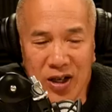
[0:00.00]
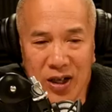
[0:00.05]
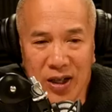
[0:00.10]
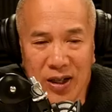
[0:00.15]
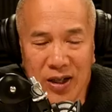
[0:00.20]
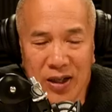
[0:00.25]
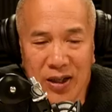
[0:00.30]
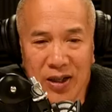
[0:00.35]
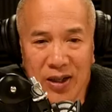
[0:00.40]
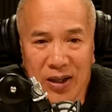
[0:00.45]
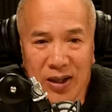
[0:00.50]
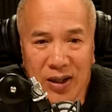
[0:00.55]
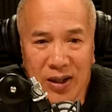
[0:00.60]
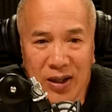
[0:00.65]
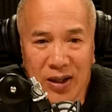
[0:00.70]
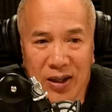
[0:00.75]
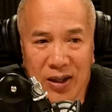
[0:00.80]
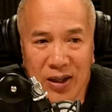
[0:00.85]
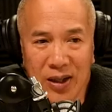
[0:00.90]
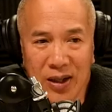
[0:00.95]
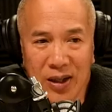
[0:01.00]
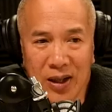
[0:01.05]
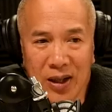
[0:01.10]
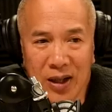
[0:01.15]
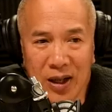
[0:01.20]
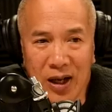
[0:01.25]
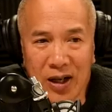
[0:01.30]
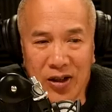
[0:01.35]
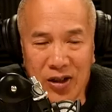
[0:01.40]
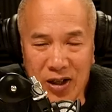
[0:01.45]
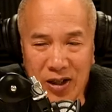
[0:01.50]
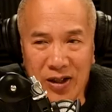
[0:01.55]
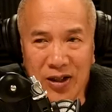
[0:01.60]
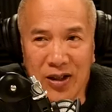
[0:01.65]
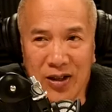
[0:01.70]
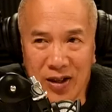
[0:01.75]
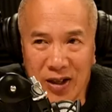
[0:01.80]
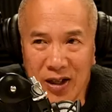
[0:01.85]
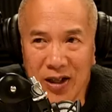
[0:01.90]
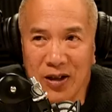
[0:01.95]
and I think the
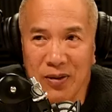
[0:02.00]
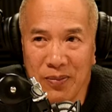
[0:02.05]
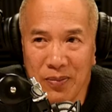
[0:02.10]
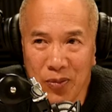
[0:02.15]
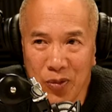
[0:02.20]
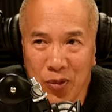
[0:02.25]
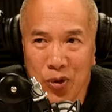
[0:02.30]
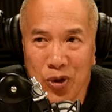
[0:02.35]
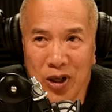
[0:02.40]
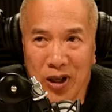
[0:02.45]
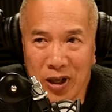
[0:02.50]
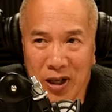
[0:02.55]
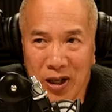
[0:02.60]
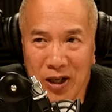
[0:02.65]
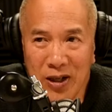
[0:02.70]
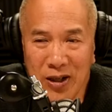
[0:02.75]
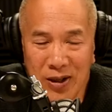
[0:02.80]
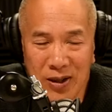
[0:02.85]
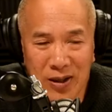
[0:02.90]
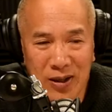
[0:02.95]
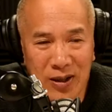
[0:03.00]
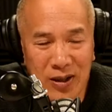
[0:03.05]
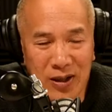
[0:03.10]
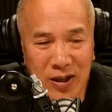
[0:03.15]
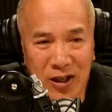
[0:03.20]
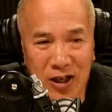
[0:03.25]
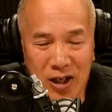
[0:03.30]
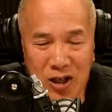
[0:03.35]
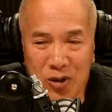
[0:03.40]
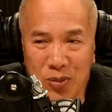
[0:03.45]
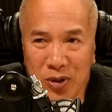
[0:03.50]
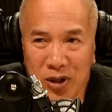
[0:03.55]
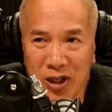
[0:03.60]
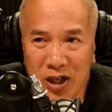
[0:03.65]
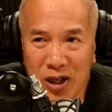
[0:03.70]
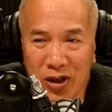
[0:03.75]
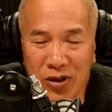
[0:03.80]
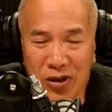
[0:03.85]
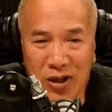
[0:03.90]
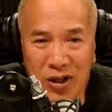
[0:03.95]
thing that really keeps me
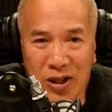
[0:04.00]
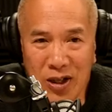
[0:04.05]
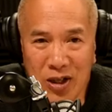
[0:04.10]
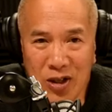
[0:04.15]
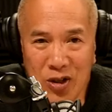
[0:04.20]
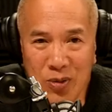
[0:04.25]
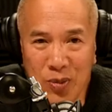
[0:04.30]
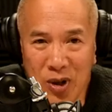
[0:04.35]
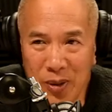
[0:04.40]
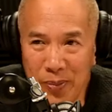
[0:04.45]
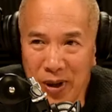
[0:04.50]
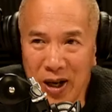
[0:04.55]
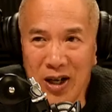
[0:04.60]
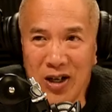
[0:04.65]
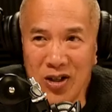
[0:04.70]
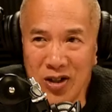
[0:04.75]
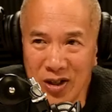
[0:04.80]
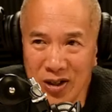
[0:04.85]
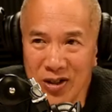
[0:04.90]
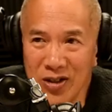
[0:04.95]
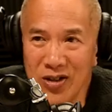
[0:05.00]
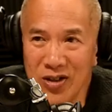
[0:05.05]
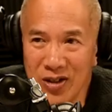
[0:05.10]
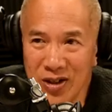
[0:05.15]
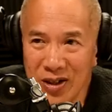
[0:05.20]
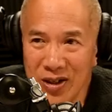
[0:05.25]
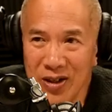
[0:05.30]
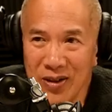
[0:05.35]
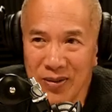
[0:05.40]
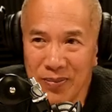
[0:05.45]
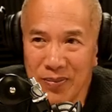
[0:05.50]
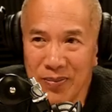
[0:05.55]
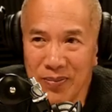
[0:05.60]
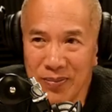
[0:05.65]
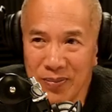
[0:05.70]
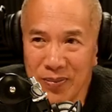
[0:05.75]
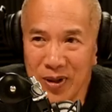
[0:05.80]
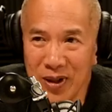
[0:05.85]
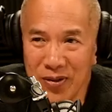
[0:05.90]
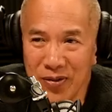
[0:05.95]
going is my patients.
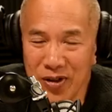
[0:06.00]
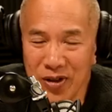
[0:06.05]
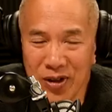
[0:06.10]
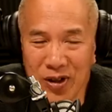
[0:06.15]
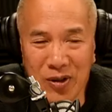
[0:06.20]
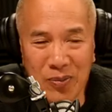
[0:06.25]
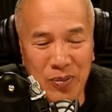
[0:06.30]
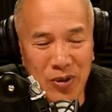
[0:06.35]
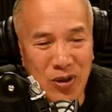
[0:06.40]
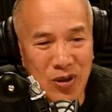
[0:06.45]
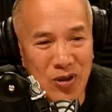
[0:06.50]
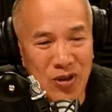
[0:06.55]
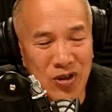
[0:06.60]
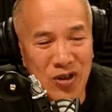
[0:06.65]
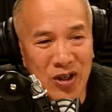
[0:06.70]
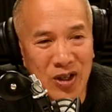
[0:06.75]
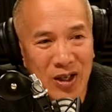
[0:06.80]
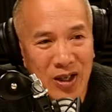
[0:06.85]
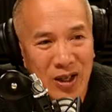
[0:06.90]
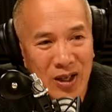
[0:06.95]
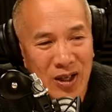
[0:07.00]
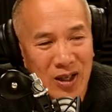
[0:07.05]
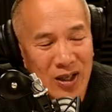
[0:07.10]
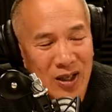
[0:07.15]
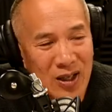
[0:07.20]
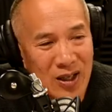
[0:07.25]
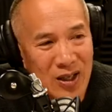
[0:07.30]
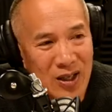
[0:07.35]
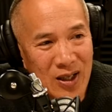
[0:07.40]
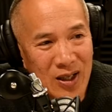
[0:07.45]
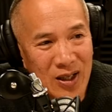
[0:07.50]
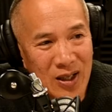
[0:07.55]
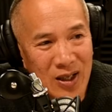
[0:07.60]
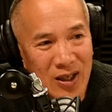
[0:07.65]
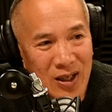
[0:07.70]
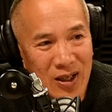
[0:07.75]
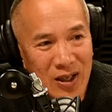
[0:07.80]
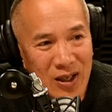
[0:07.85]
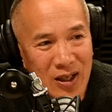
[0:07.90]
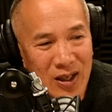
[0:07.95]
Sure. Believe it or not, because
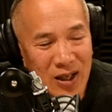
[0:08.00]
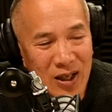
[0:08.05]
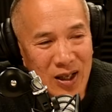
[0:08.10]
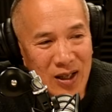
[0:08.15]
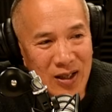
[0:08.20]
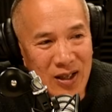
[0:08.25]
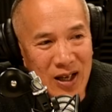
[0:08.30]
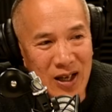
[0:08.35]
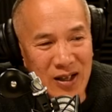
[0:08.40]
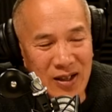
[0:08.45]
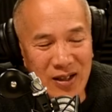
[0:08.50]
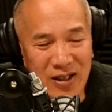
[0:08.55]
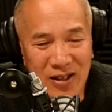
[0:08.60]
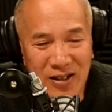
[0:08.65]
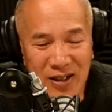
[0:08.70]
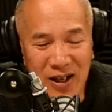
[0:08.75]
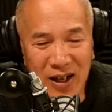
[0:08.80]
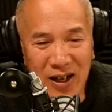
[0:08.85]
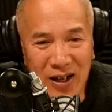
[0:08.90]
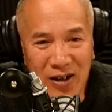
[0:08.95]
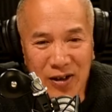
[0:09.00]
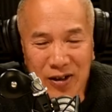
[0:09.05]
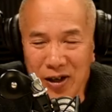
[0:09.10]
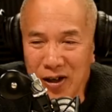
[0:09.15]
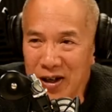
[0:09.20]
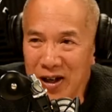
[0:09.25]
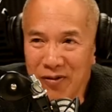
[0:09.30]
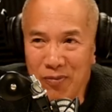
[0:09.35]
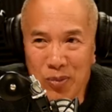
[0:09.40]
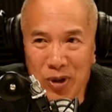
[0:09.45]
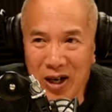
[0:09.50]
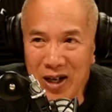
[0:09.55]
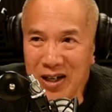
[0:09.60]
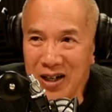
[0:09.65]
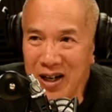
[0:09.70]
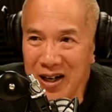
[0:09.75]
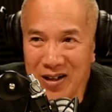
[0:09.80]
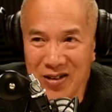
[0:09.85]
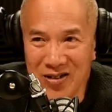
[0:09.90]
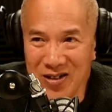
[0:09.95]
at the end of the day, I don't have brain
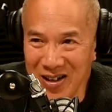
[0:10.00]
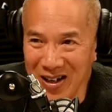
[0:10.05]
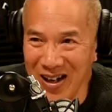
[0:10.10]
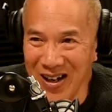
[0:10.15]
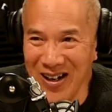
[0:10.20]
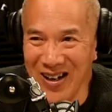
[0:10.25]
cancer.